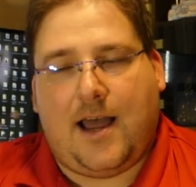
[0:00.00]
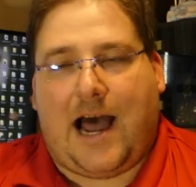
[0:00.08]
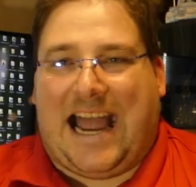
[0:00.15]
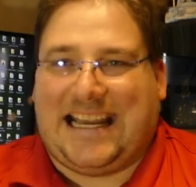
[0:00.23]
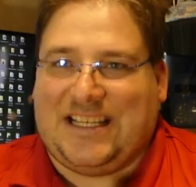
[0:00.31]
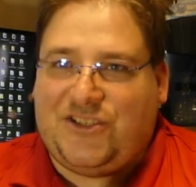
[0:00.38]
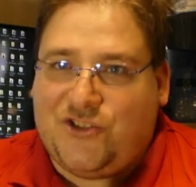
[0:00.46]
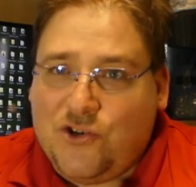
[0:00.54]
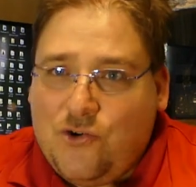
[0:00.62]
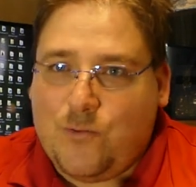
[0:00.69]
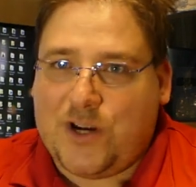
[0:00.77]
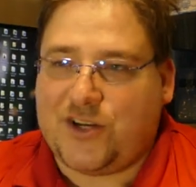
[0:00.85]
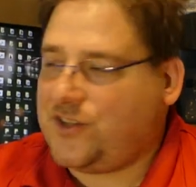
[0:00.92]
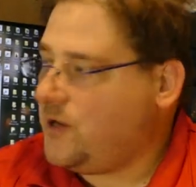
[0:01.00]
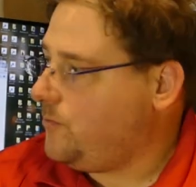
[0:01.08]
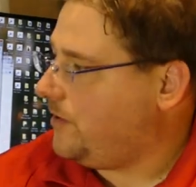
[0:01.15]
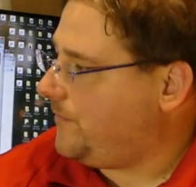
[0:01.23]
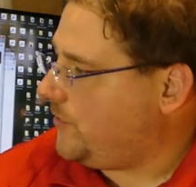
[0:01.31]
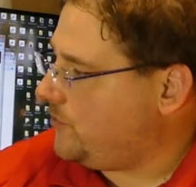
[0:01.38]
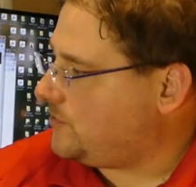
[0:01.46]
I do wish they would
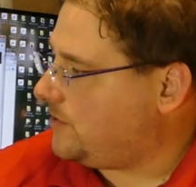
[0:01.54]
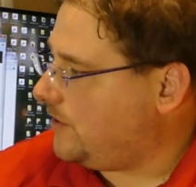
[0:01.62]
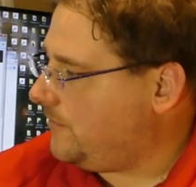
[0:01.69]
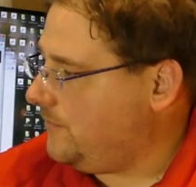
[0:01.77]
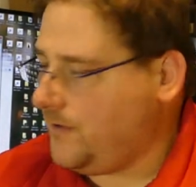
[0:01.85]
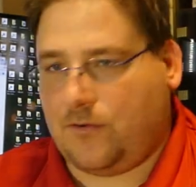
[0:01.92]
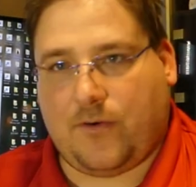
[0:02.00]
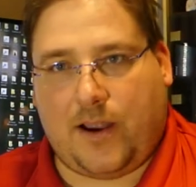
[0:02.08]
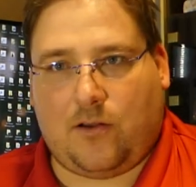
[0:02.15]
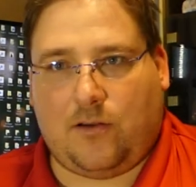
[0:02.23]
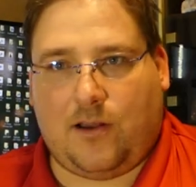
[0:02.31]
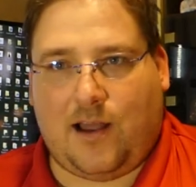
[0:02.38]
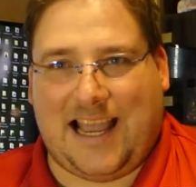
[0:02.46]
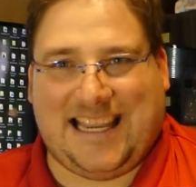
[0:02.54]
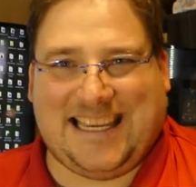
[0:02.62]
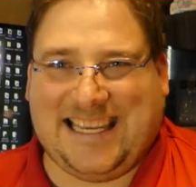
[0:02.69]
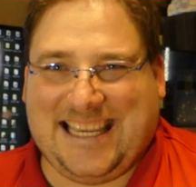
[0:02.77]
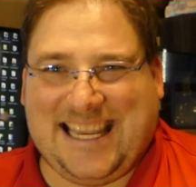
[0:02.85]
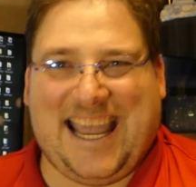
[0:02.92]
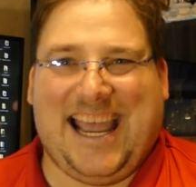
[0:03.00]
have used V-Rail. I
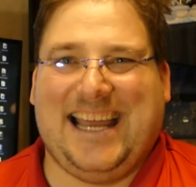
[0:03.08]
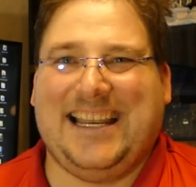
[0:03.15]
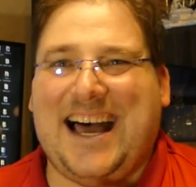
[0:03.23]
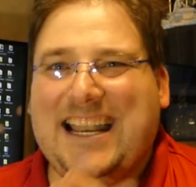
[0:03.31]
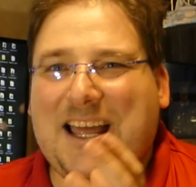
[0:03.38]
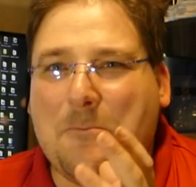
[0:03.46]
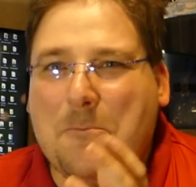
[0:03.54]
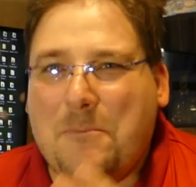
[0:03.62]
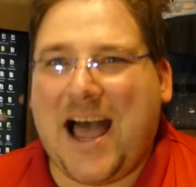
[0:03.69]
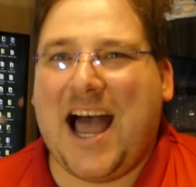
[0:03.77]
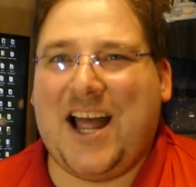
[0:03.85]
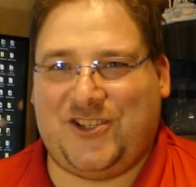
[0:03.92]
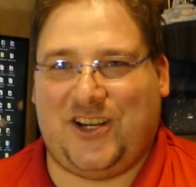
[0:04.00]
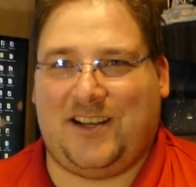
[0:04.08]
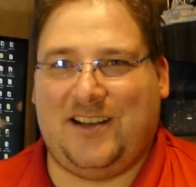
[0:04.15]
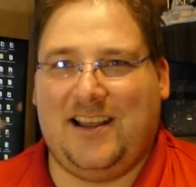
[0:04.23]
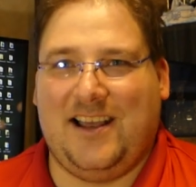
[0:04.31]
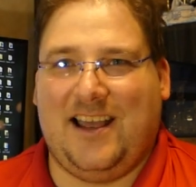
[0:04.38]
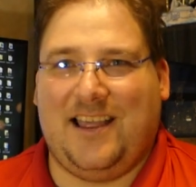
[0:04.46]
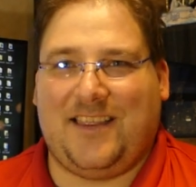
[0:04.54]
cannot imagine
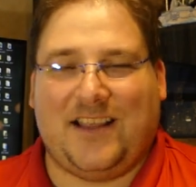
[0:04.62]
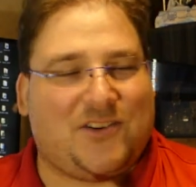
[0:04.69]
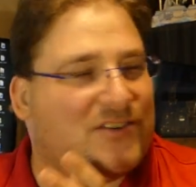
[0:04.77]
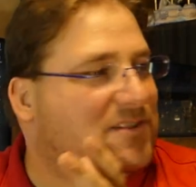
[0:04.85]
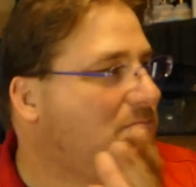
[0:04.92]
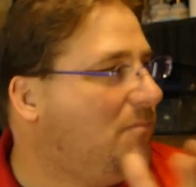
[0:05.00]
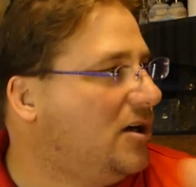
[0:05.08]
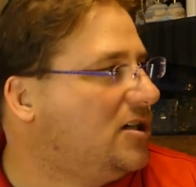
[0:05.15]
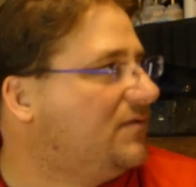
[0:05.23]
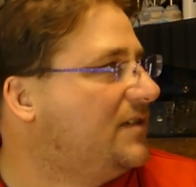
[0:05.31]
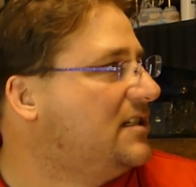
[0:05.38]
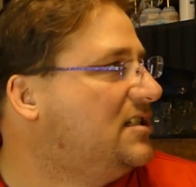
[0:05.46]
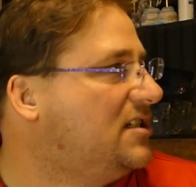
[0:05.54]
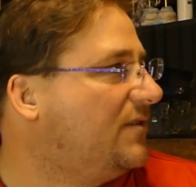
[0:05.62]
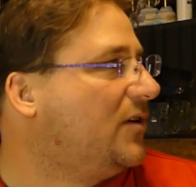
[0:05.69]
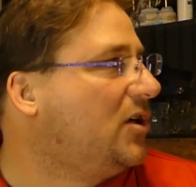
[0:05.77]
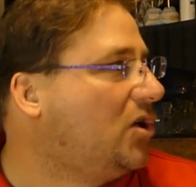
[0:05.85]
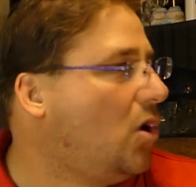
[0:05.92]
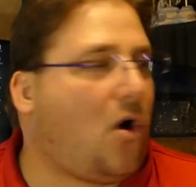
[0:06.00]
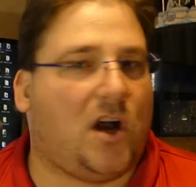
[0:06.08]
that there is much of a
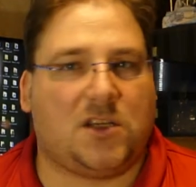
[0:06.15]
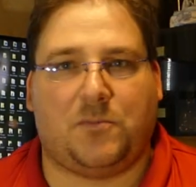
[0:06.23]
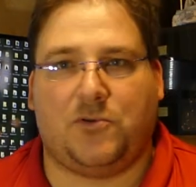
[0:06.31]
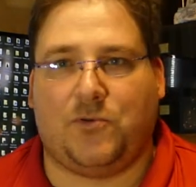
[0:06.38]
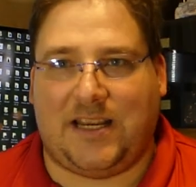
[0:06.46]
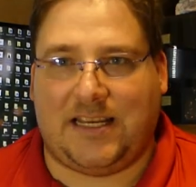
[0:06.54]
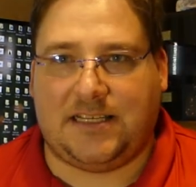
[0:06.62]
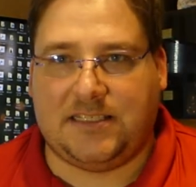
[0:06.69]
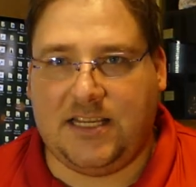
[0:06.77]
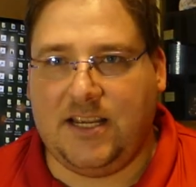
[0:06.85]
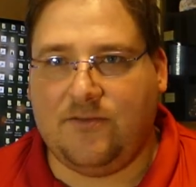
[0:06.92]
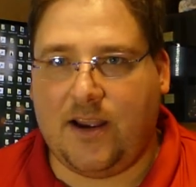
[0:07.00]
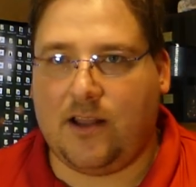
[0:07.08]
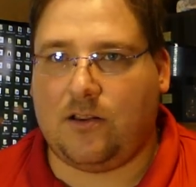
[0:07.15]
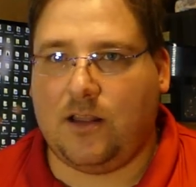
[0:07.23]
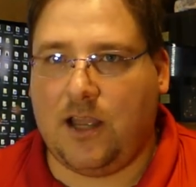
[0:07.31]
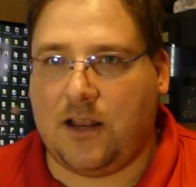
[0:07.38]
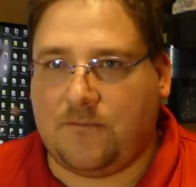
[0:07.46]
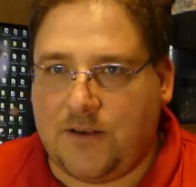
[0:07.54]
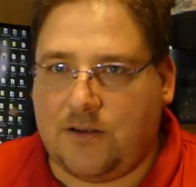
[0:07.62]
different cost between T-Rail
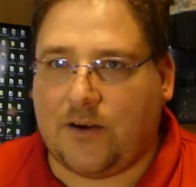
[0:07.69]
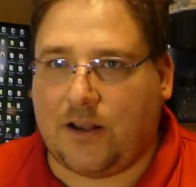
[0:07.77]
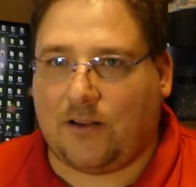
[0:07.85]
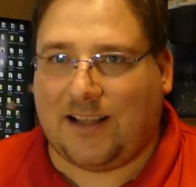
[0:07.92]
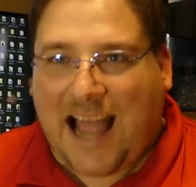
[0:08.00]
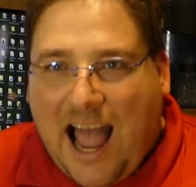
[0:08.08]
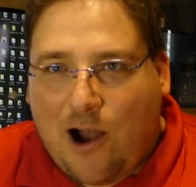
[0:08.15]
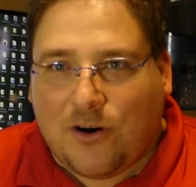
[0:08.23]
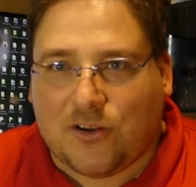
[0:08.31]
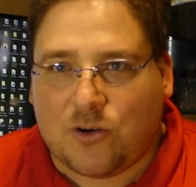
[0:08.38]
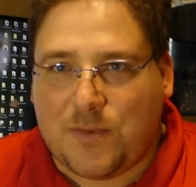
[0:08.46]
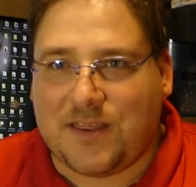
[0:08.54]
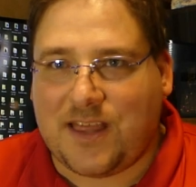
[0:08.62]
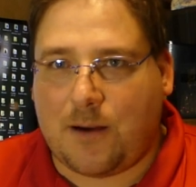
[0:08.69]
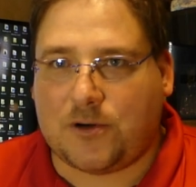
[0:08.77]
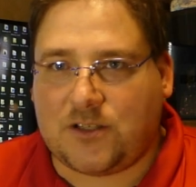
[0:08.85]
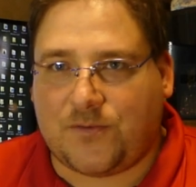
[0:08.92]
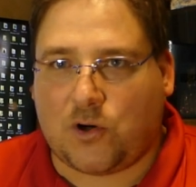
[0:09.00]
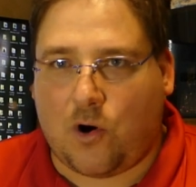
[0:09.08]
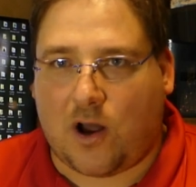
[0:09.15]
and V-Rail. How could there be that much
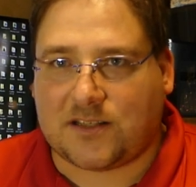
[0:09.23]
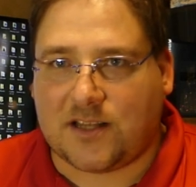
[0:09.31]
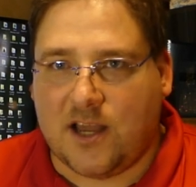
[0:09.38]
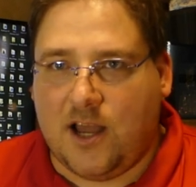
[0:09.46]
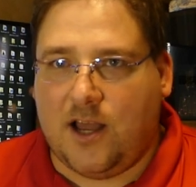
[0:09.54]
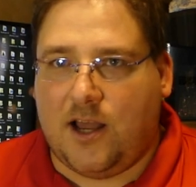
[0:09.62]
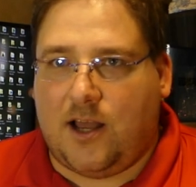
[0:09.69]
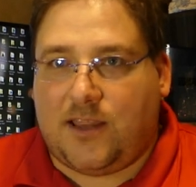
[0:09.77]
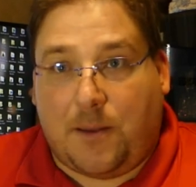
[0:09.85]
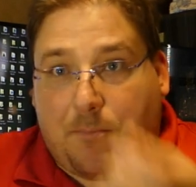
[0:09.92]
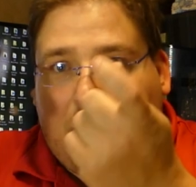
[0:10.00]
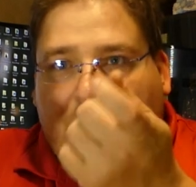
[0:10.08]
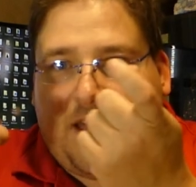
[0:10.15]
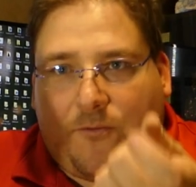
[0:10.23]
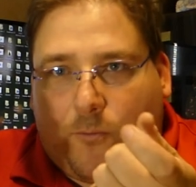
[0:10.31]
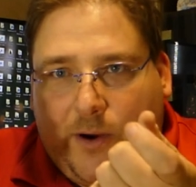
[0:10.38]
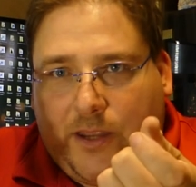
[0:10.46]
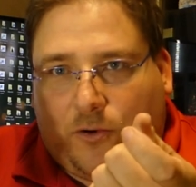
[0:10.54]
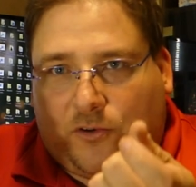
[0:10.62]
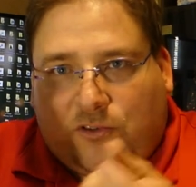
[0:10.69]
of a cost? They both have
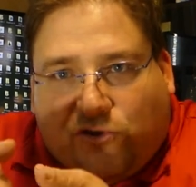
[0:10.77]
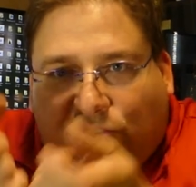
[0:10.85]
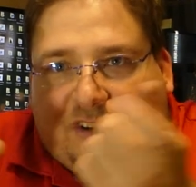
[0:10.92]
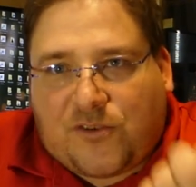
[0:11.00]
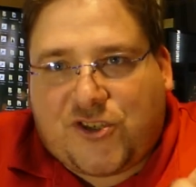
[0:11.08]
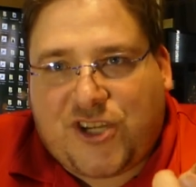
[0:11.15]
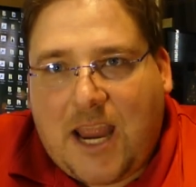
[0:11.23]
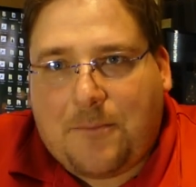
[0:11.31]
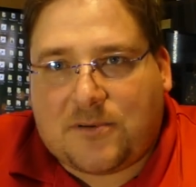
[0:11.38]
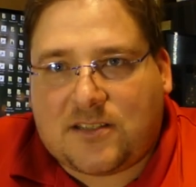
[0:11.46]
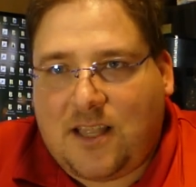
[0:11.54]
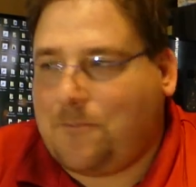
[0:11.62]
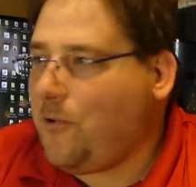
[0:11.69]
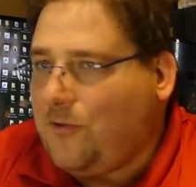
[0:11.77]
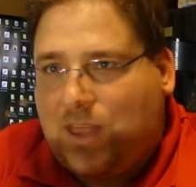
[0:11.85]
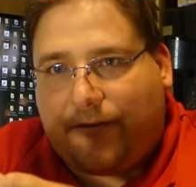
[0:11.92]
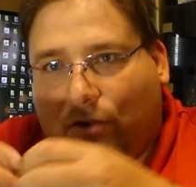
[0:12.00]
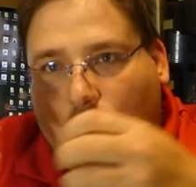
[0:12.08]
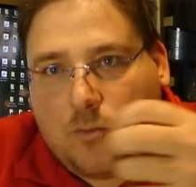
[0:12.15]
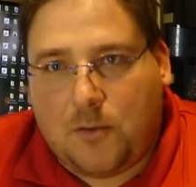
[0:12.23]
wheels, they're just different shapes. They both
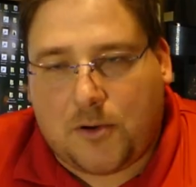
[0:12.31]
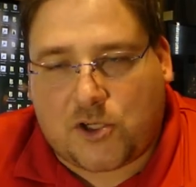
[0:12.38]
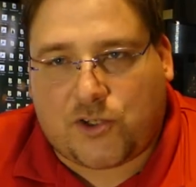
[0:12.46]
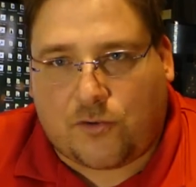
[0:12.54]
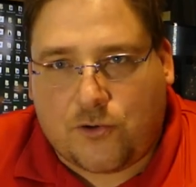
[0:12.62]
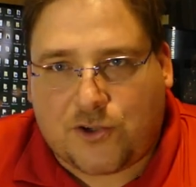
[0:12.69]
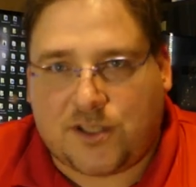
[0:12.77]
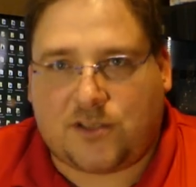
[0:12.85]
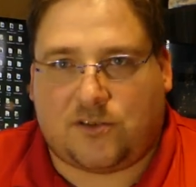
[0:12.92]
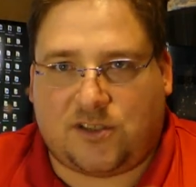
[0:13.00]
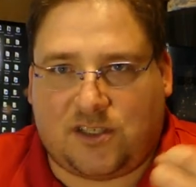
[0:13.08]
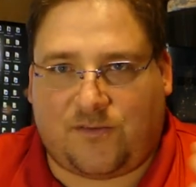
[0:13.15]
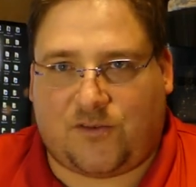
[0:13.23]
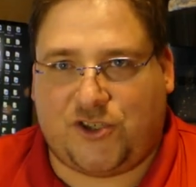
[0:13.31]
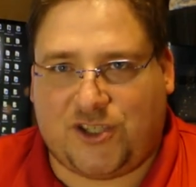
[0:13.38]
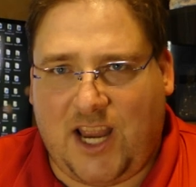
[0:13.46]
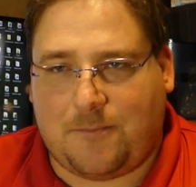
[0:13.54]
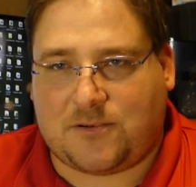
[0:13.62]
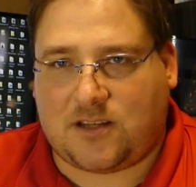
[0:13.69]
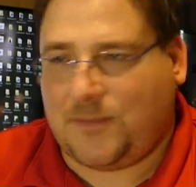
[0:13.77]
have aluminum extrusions, they're just different
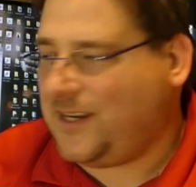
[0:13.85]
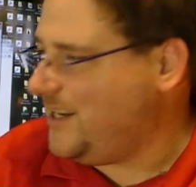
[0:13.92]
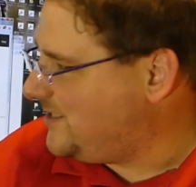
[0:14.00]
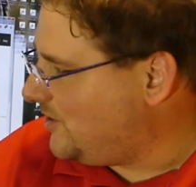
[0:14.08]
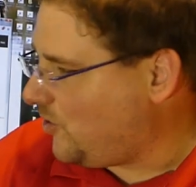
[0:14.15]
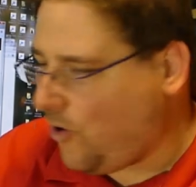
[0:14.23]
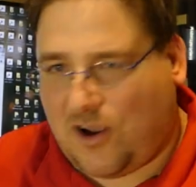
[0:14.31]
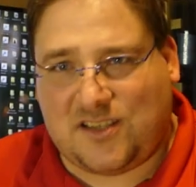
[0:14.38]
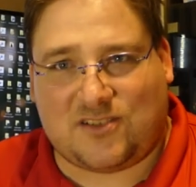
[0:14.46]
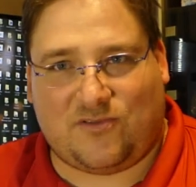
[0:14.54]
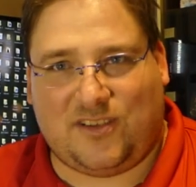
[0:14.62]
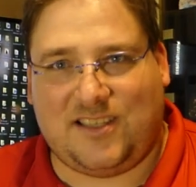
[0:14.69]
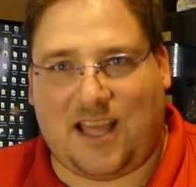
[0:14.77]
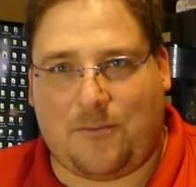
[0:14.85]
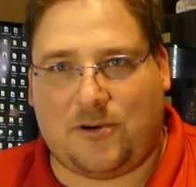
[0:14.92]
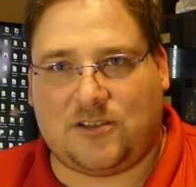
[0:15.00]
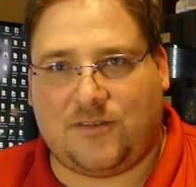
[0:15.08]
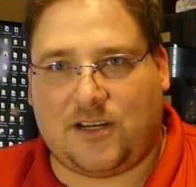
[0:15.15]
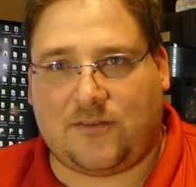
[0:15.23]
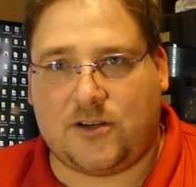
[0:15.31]
shapes. I mean, is the cost really that much
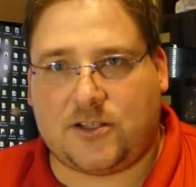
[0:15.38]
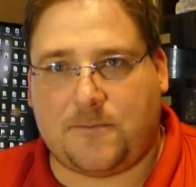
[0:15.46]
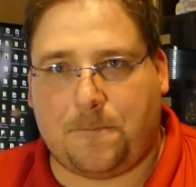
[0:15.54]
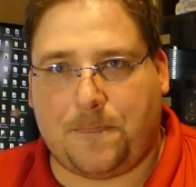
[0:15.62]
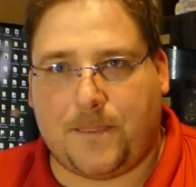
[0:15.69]
of a difference?